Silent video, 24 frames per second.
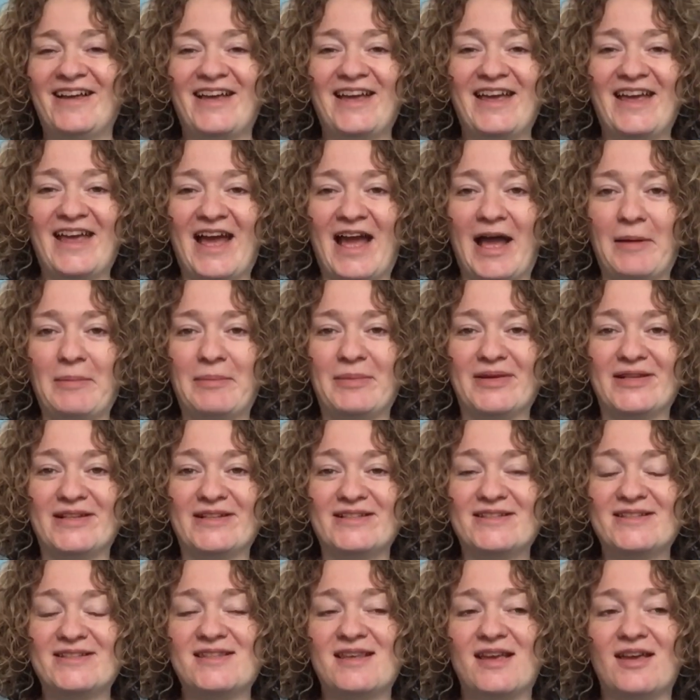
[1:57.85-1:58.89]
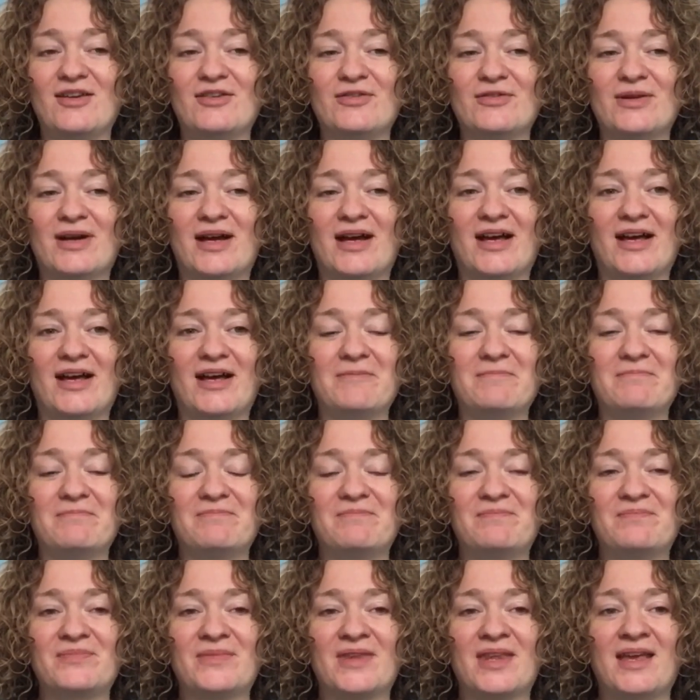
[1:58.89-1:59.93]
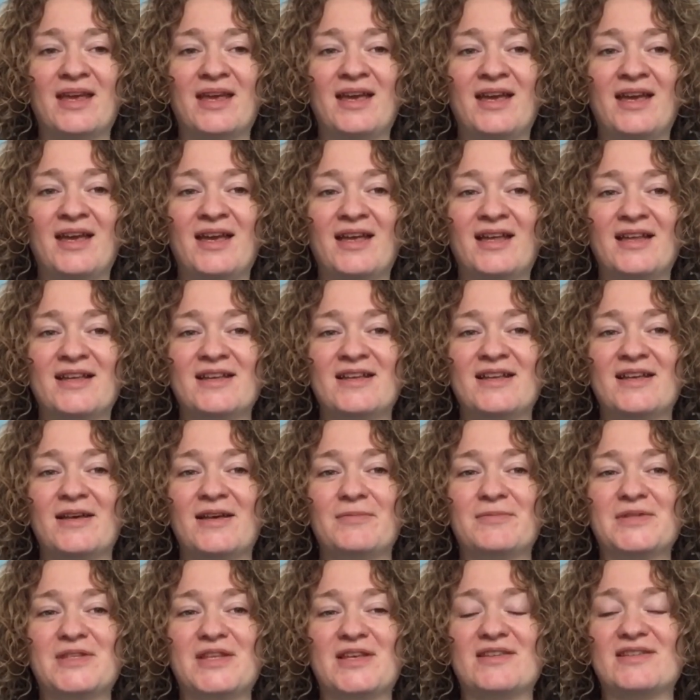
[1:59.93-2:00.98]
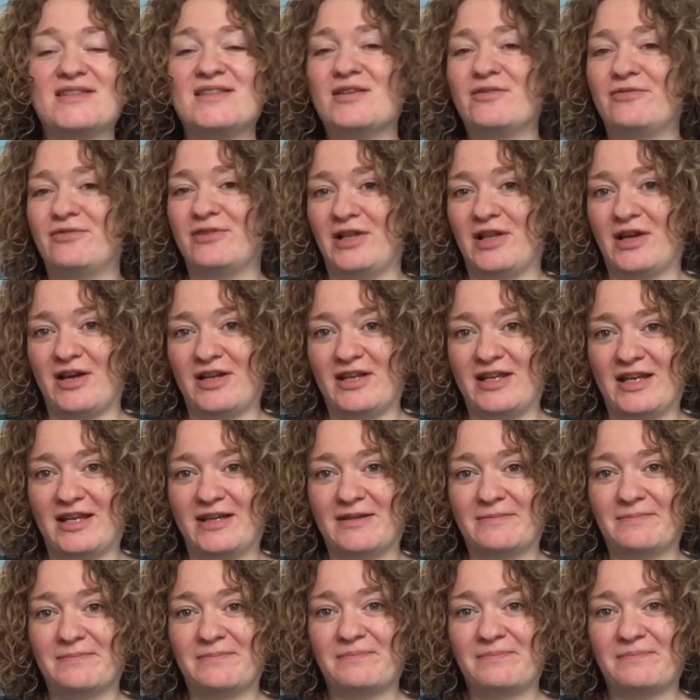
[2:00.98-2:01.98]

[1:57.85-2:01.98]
it happened. So it was our silver lining